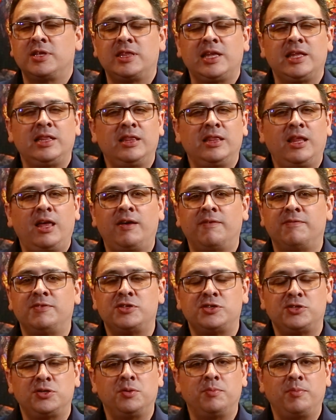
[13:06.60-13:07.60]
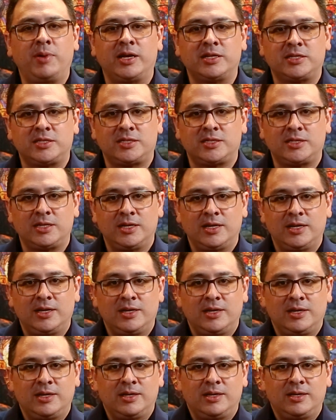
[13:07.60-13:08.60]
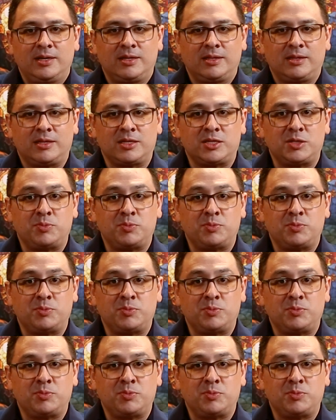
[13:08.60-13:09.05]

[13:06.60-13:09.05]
that they loved so much, the